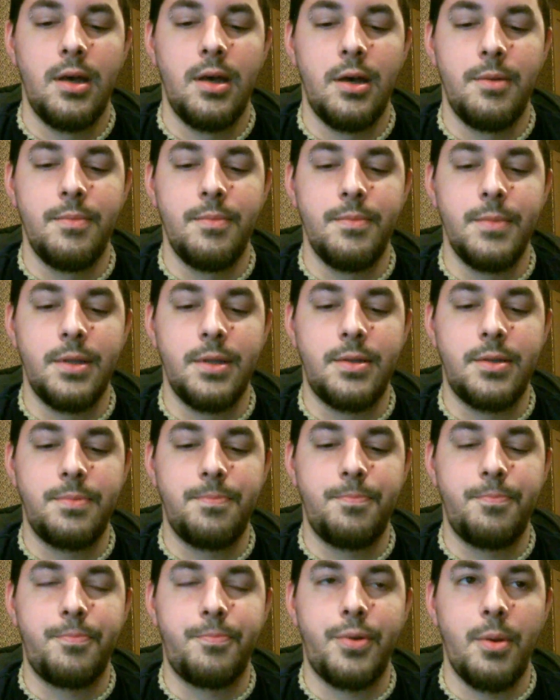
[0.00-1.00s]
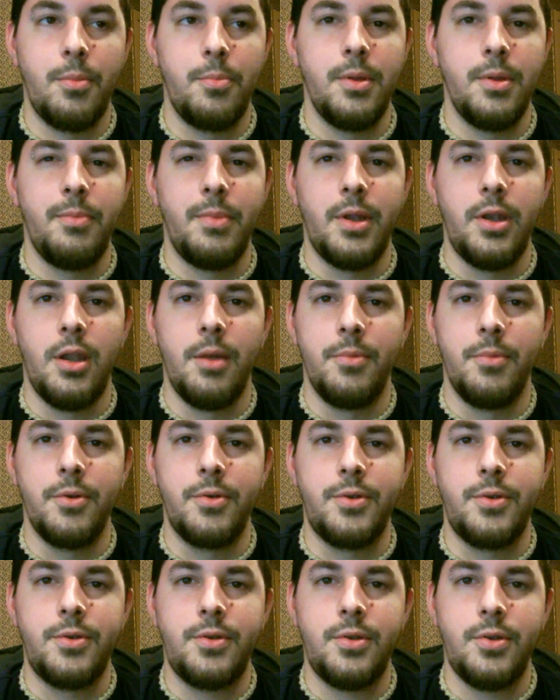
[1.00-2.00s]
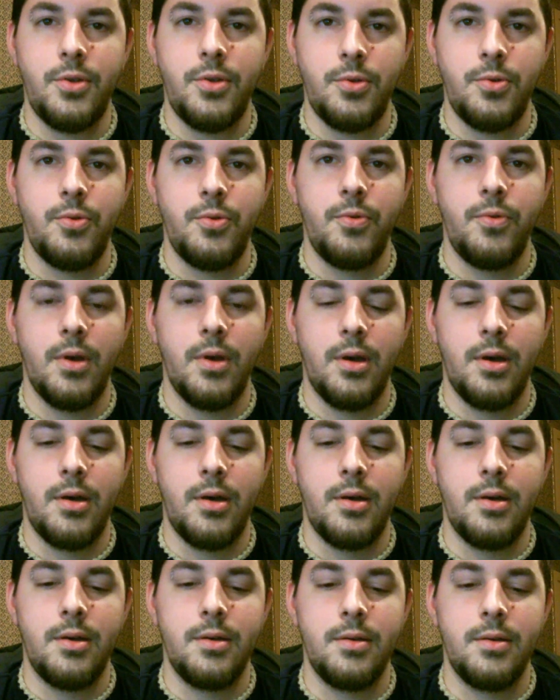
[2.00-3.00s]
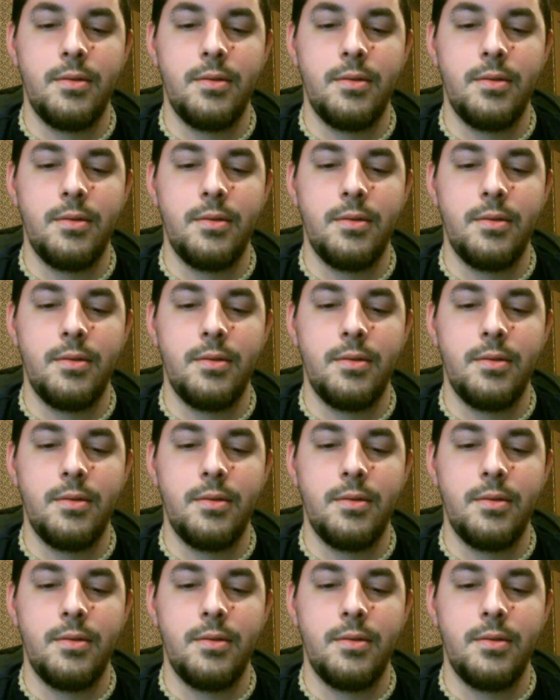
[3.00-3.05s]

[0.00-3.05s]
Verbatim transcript: Um, it's probably my number two uh,